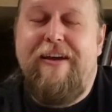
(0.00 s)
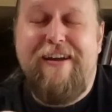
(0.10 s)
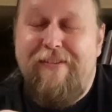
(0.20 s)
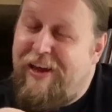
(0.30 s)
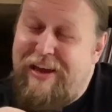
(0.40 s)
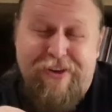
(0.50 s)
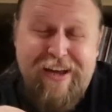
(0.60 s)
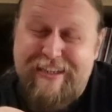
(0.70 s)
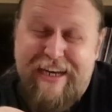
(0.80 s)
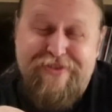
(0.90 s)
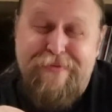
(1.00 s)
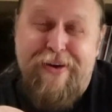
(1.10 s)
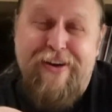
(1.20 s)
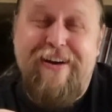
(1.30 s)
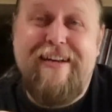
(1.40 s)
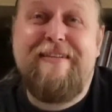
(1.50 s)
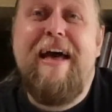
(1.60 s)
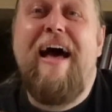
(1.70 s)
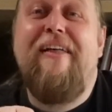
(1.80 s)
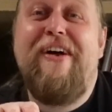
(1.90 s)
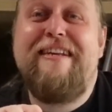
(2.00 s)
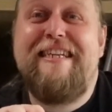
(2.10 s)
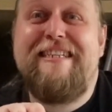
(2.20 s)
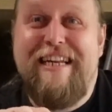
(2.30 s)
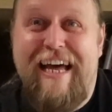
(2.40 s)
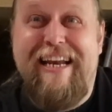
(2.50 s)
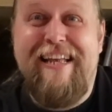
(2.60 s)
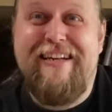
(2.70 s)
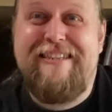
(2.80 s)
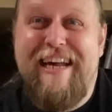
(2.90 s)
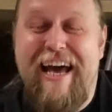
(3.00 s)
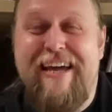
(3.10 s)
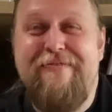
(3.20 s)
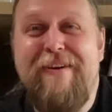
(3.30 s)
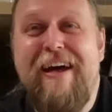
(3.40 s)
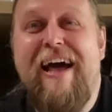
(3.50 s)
I'm going to keep calling it Sector Imperialis. That is exactly the same